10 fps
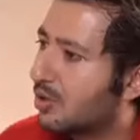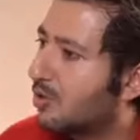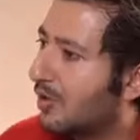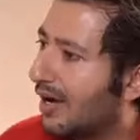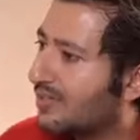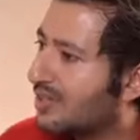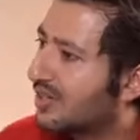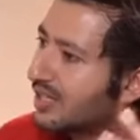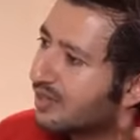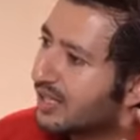Do you have
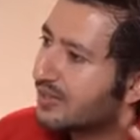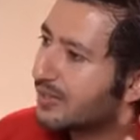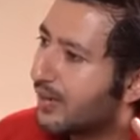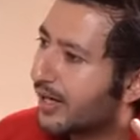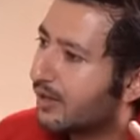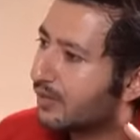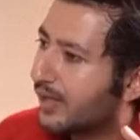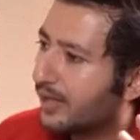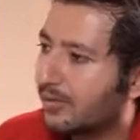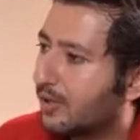certain things in mind of
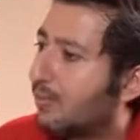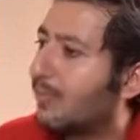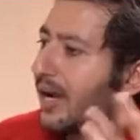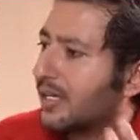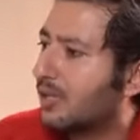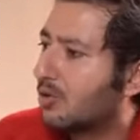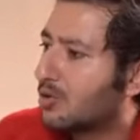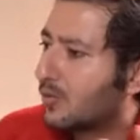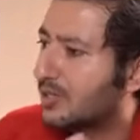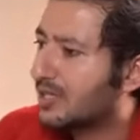that, you know, baggy
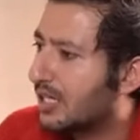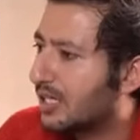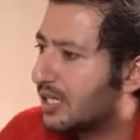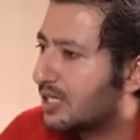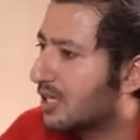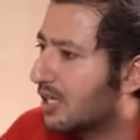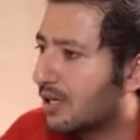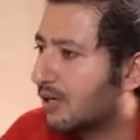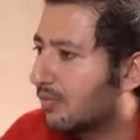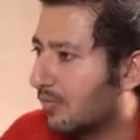goes with skinny,
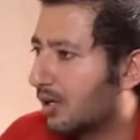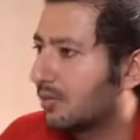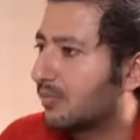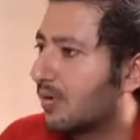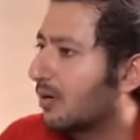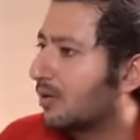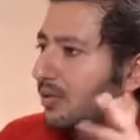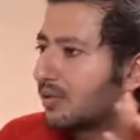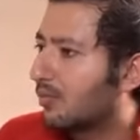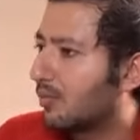skinny or, or
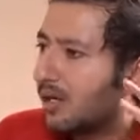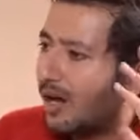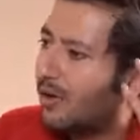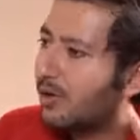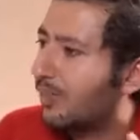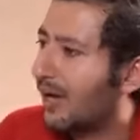what, how do you